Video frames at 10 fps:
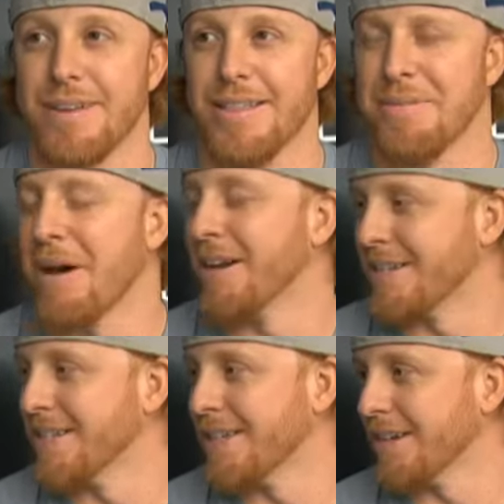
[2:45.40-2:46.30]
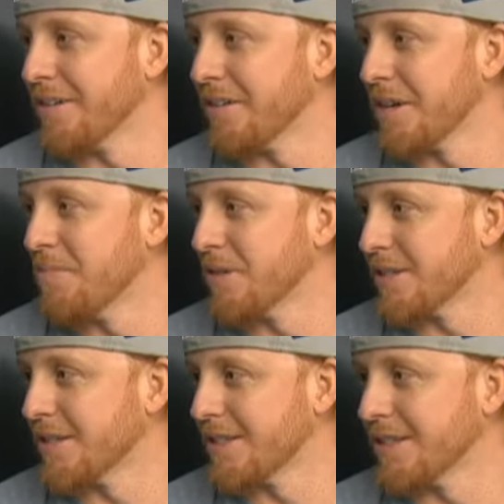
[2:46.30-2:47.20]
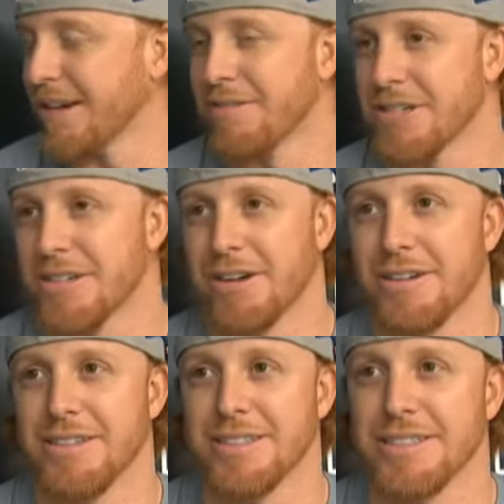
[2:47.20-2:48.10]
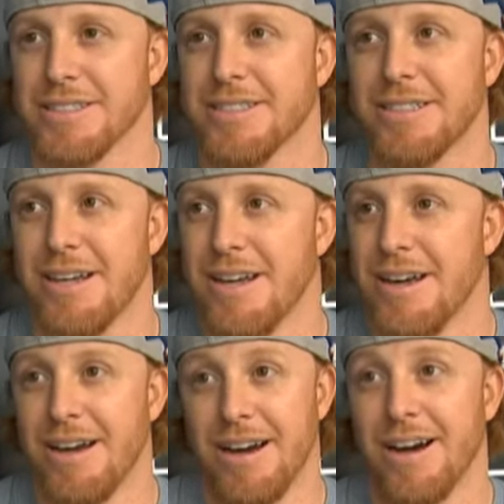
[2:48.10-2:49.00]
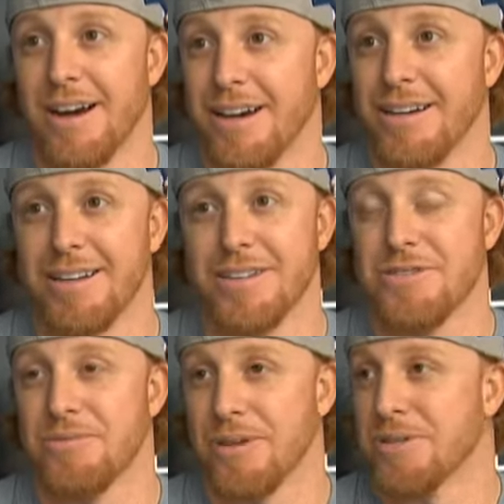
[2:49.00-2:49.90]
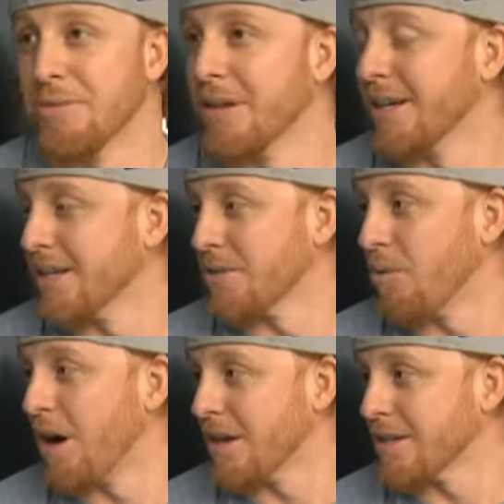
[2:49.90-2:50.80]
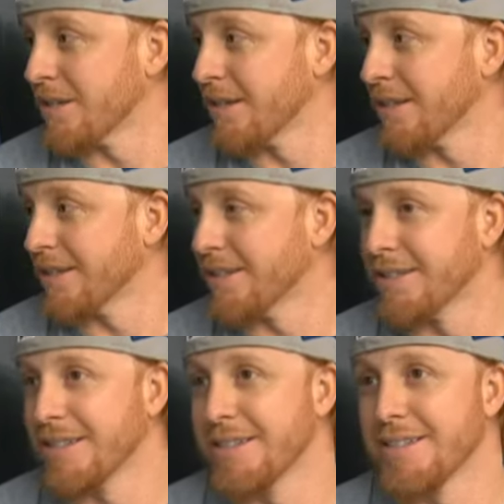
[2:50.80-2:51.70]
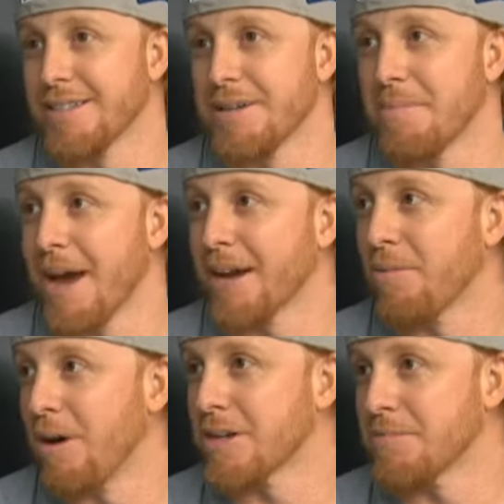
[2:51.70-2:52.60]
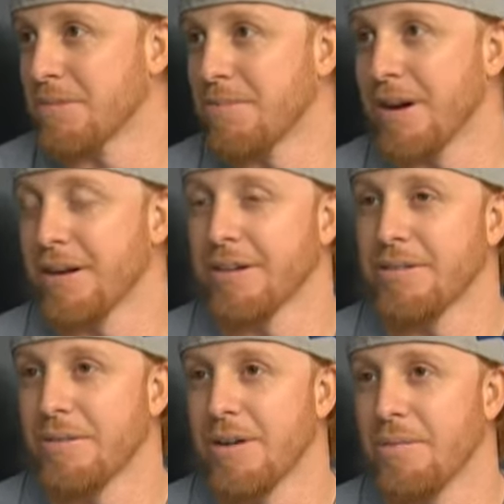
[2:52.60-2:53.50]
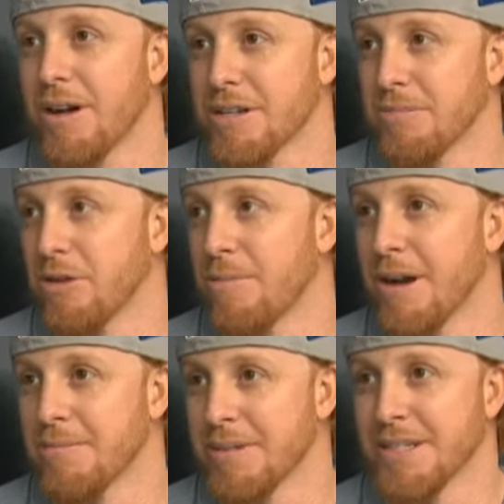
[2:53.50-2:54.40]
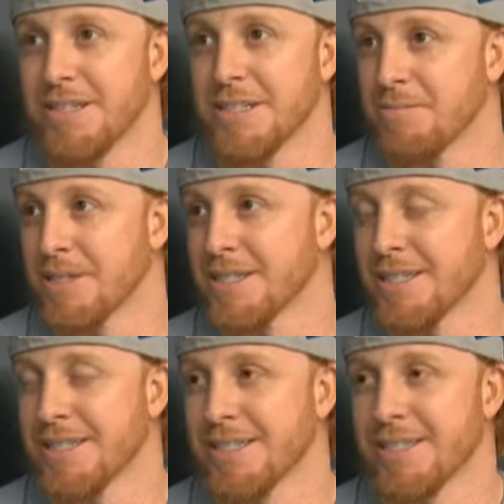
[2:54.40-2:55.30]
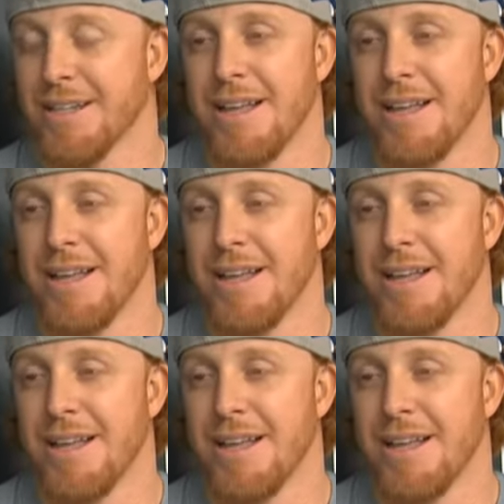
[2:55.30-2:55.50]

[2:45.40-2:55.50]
the amount of detail he puts into every start is uh, it's it's really neat to watch and, and to and to sit back and watch him prepare and, and watch him go about bit, his business. And